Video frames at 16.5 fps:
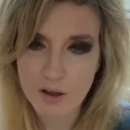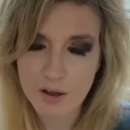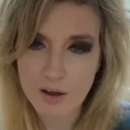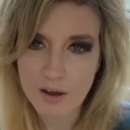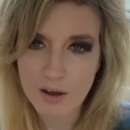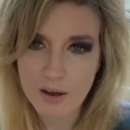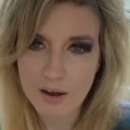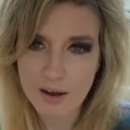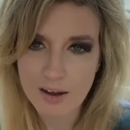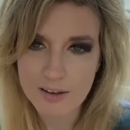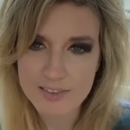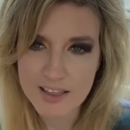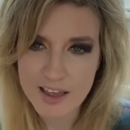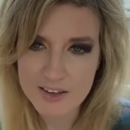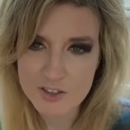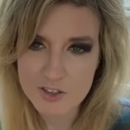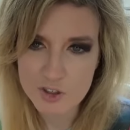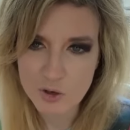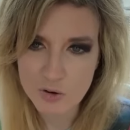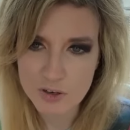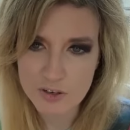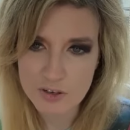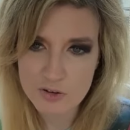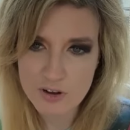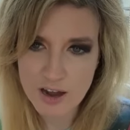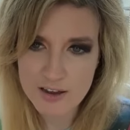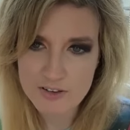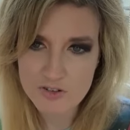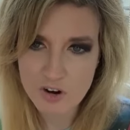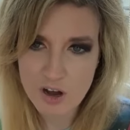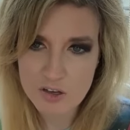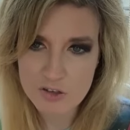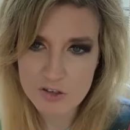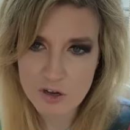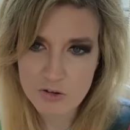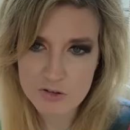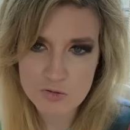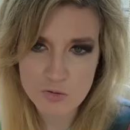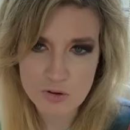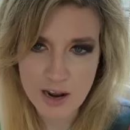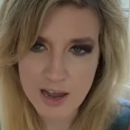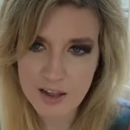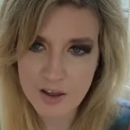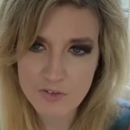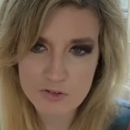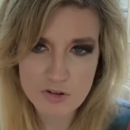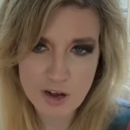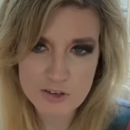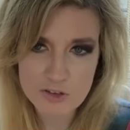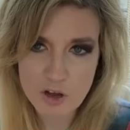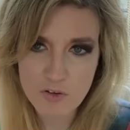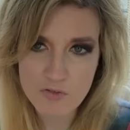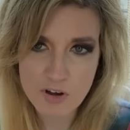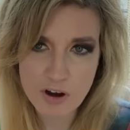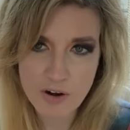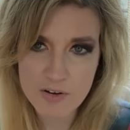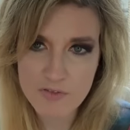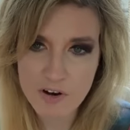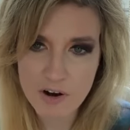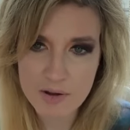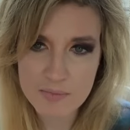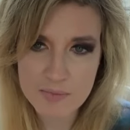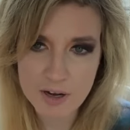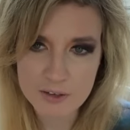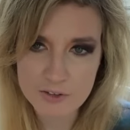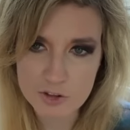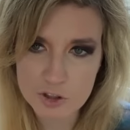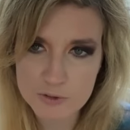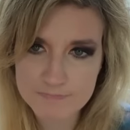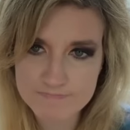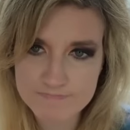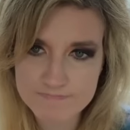Uh, thanks, Jordan. You guys are all so sweet. I love you guys all very, very much.